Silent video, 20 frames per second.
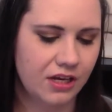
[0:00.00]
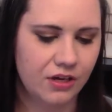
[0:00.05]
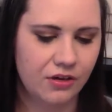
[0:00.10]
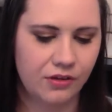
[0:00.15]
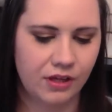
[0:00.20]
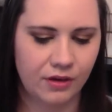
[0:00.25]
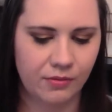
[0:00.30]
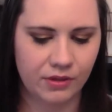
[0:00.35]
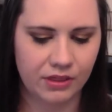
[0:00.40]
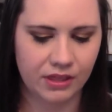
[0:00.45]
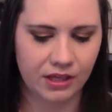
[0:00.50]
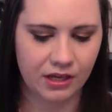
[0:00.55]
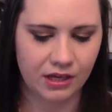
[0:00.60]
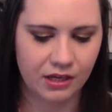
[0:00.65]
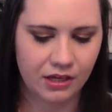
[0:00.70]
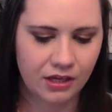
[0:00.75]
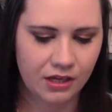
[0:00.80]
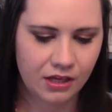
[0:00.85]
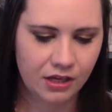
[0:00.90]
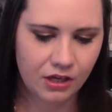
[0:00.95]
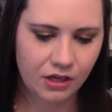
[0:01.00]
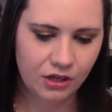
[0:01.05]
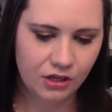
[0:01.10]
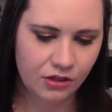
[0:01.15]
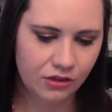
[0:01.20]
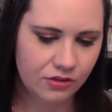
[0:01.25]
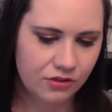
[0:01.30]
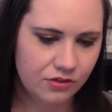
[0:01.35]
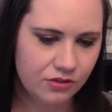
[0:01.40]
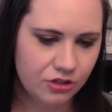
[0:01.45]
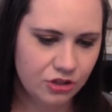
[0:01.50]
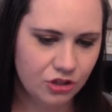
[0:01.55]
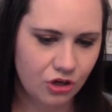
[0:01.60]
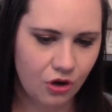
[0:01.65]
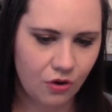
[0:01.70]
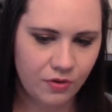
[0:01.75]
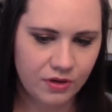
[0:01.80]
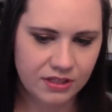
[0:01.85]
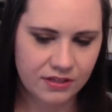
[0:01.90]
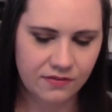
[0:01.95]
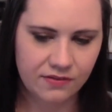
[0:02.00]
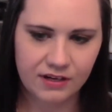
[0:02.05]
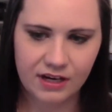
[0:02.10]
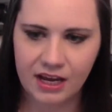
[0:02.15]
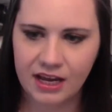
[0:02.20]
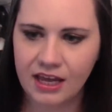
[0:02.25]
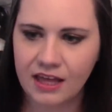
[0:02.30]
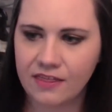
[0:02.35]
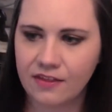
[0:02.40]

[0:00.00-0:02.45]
tell you like what the show is of the night,